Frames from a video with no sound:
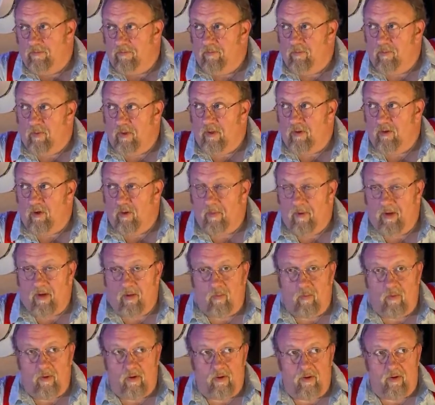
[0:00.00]
where no matter
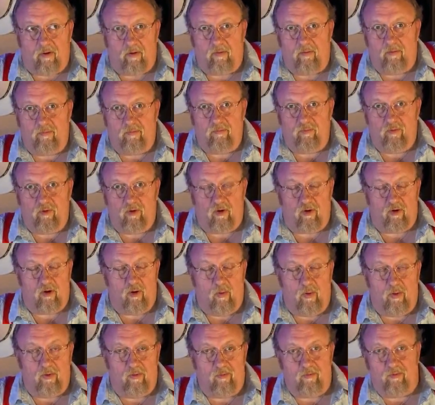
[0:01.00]
where you're you're
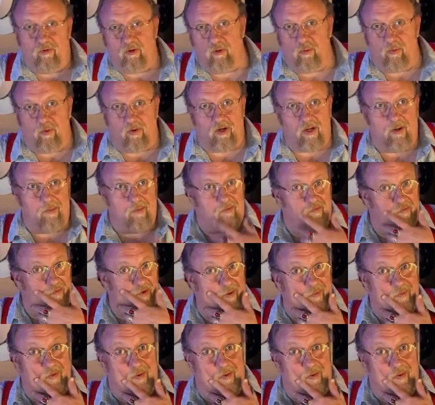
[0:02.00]
going to or coming from,